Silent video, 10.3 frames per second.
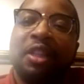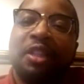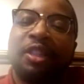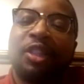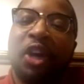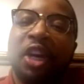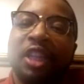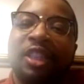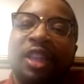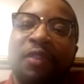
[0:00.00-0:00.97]
started at
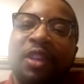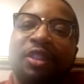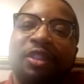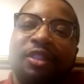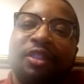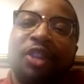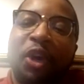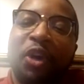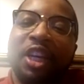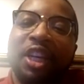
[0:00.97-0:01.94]

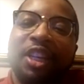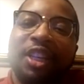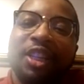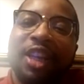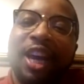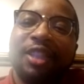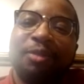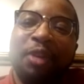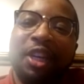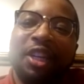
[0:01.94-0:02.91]
7:30 last
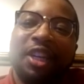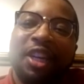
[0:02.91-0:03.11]
week,